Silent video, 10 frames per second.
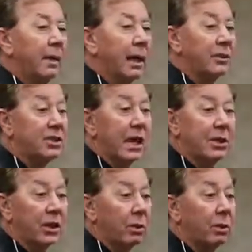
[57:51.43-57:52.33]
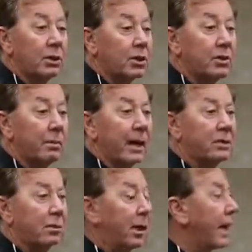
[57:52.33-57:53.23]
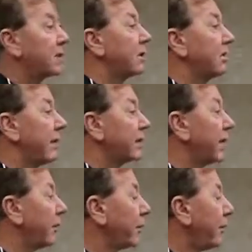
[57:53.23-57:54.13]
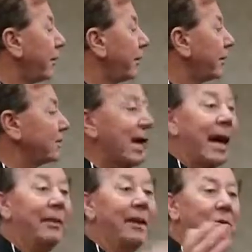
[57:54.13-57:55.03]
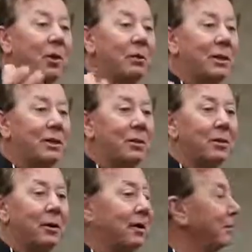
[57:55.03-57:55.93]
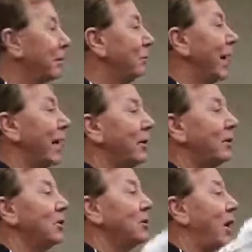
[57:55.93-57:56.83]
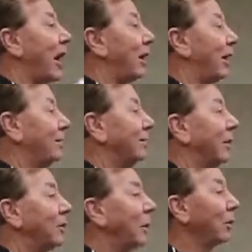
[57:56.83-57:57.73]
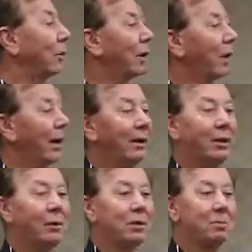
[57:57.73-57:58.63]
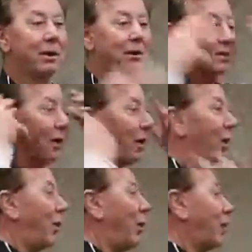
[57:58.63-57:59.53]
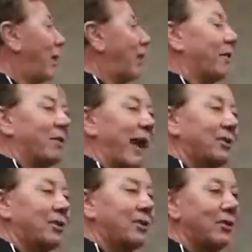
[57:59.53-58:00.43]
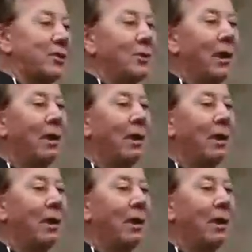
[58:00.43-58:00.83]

Sencha, which is the best one, it has the best health properties. And then what do we do with it? We added Chaga, Gotu-Kola, which builds the whole cardiovascular system.